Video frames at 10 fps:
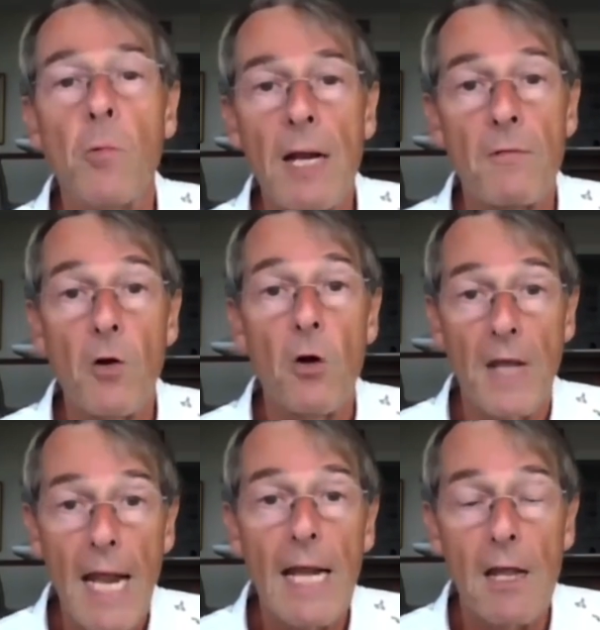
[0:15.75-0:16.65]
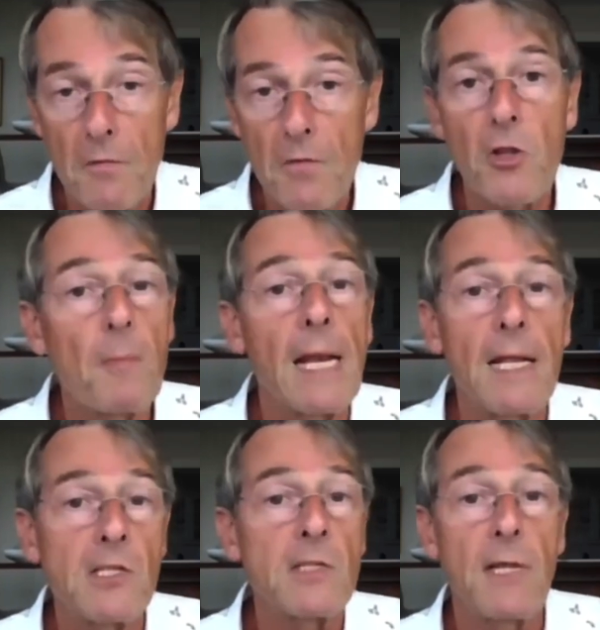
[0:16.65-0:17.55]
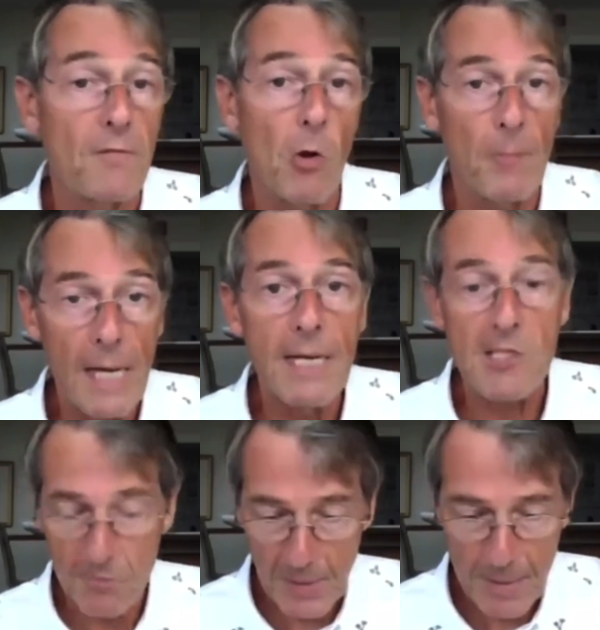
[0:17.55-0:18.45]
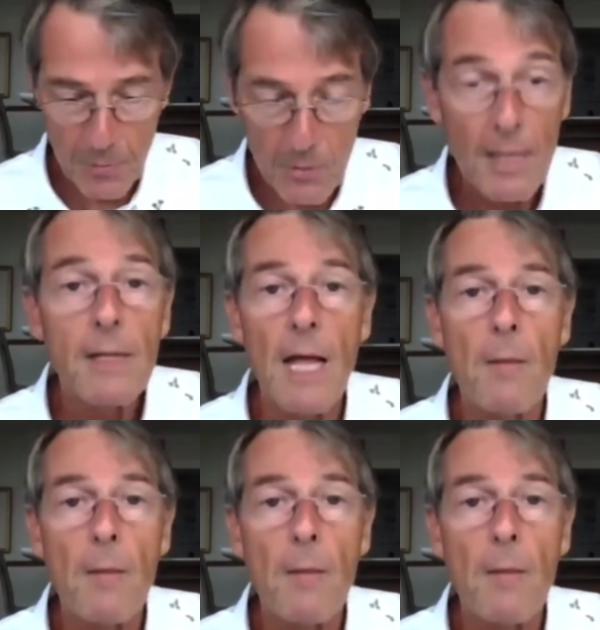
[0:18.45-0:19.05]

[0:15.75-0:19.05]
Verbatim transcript: will involve killing further millions, if not billions of people.